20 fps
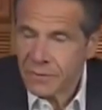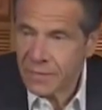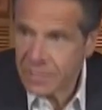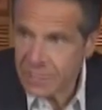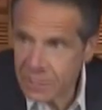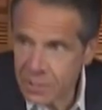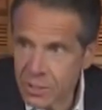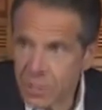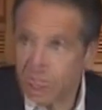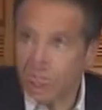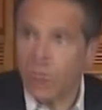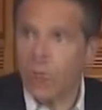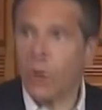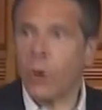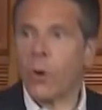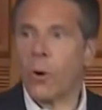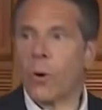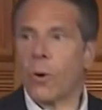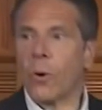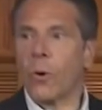is the
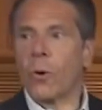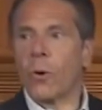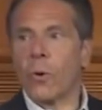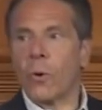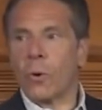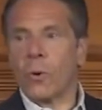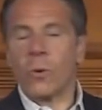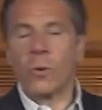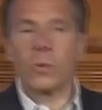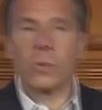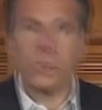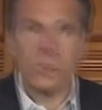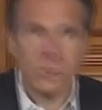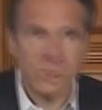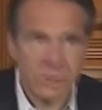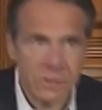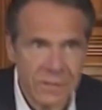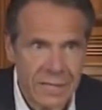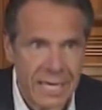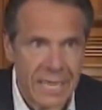whole
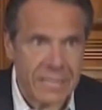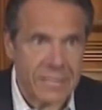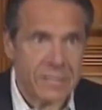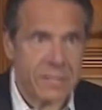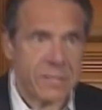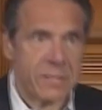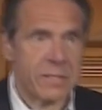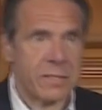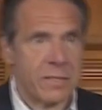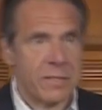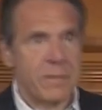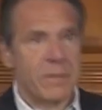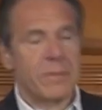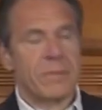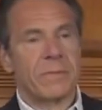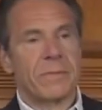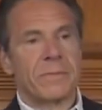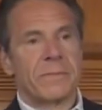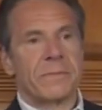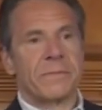test.
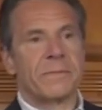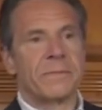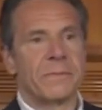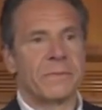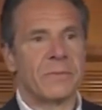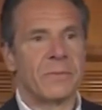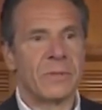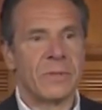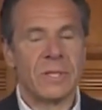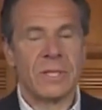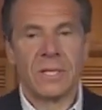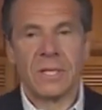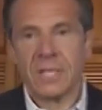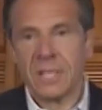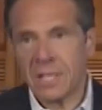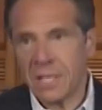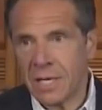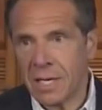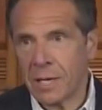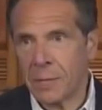
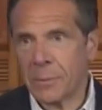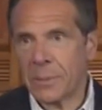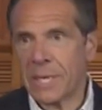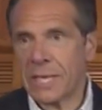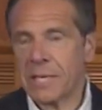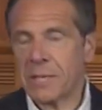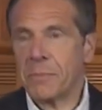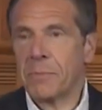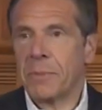I'm not in